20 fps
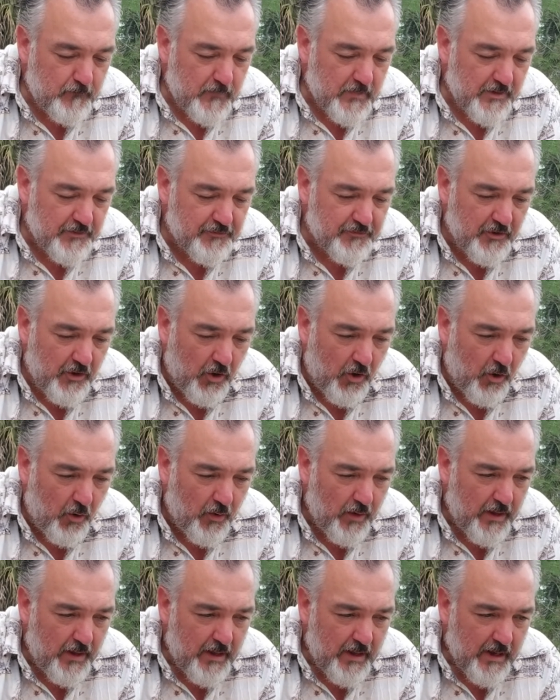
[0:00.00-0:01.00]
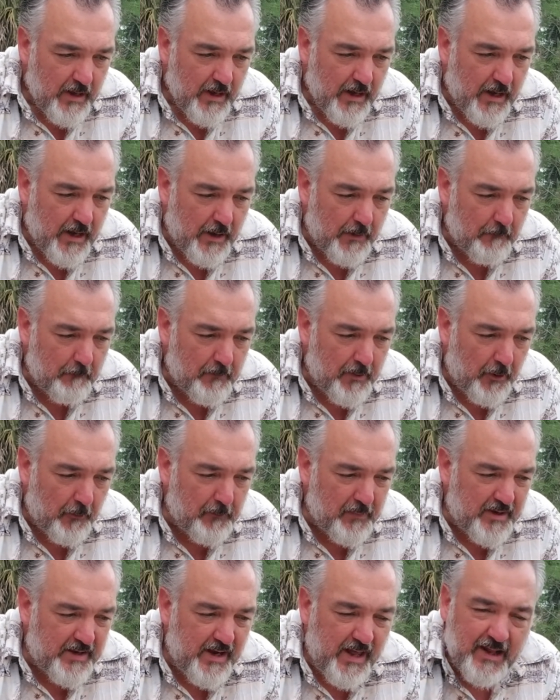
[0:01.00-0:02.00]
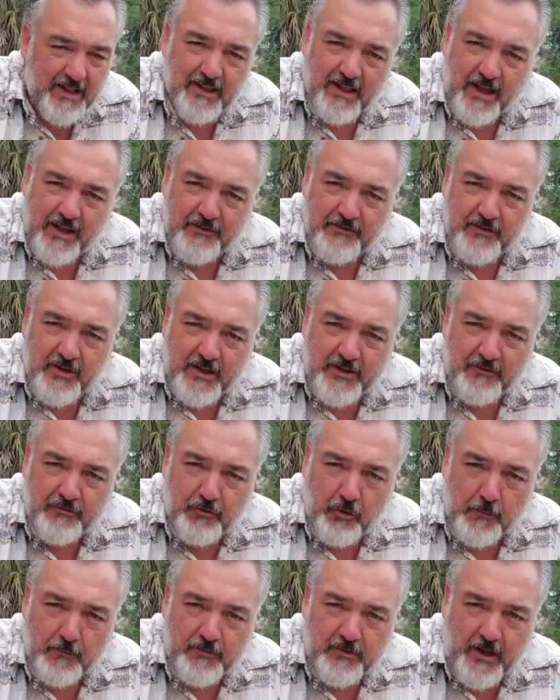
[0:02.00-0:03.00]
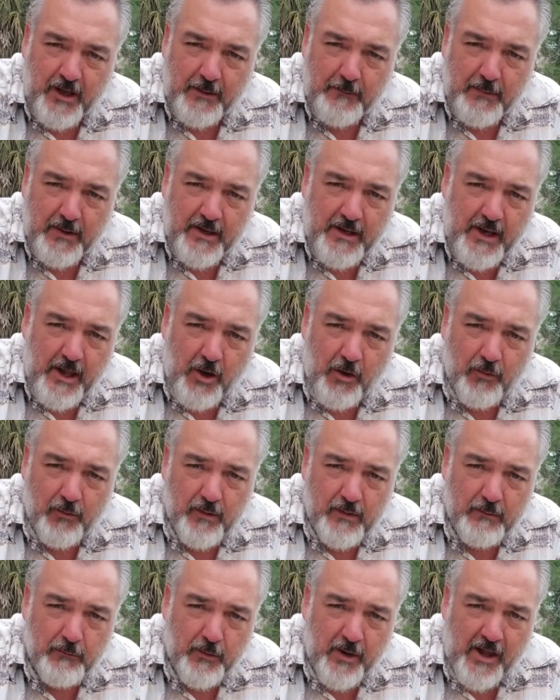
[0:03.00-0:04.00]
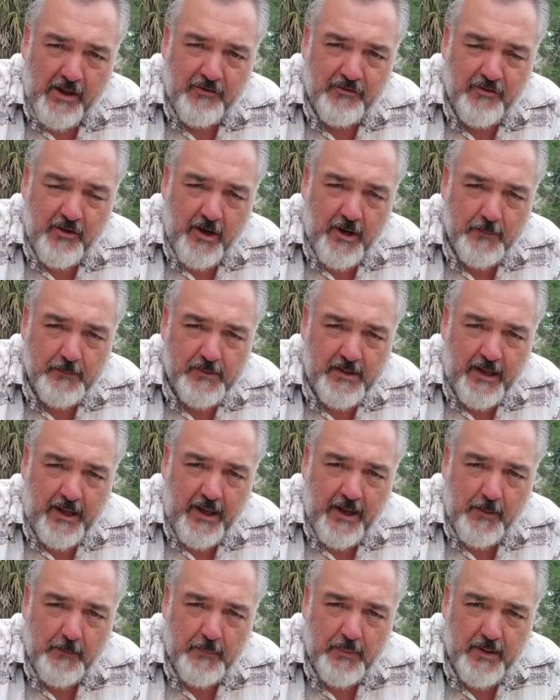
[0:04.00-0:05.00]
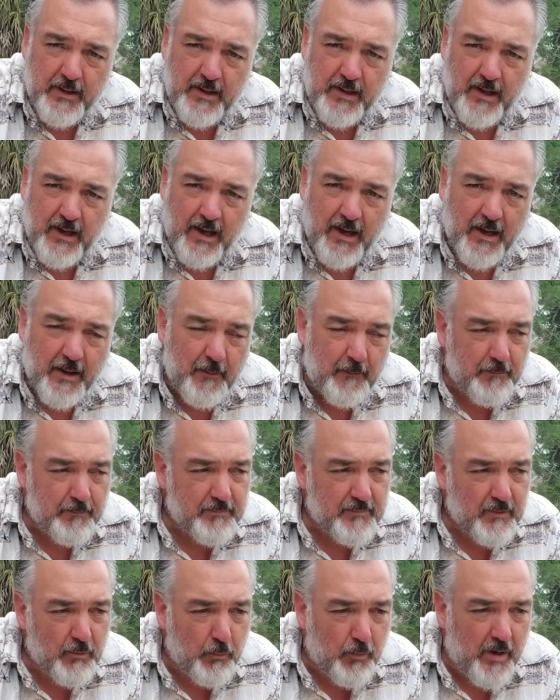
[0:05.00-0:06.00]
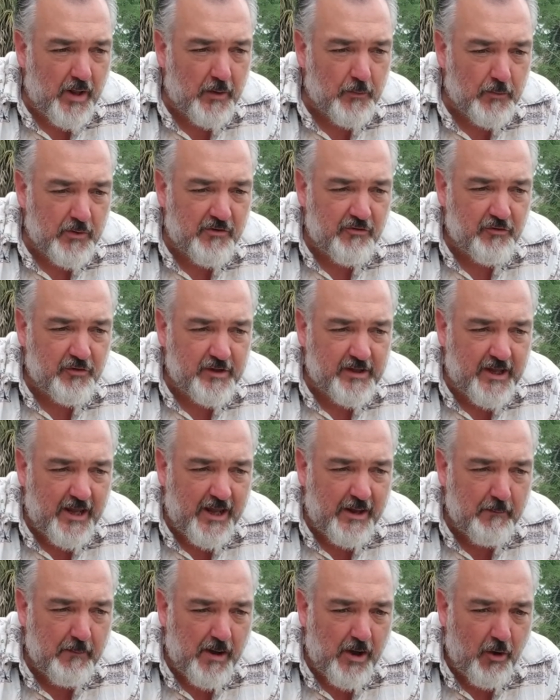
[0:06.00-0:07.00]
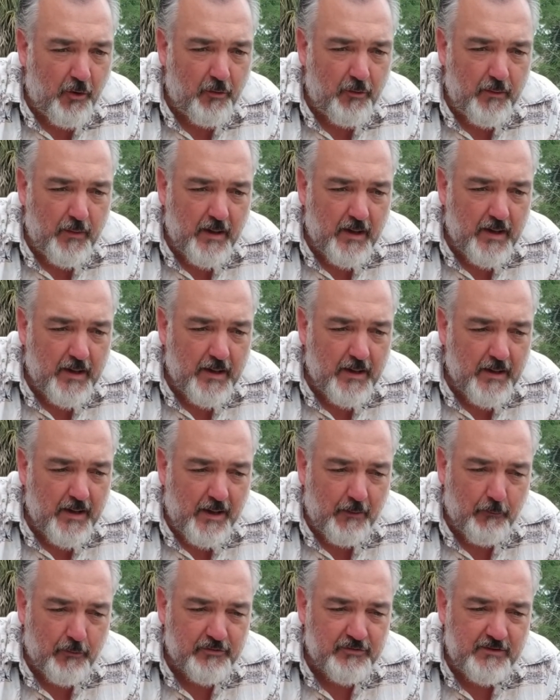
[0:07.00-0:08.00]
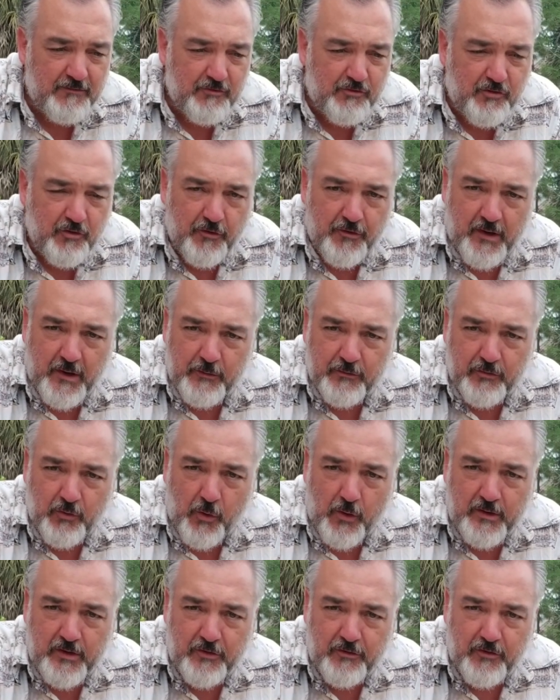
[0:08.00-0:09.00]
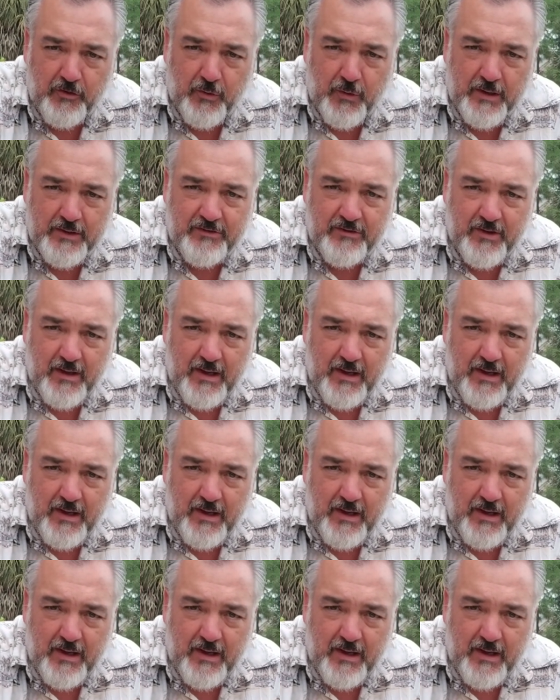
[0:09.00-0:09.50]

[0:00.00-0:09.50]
So about midnight last night, the storms came in. Now, when I set up camp, when I originally came out, I wasn't even sure that I was going to do it.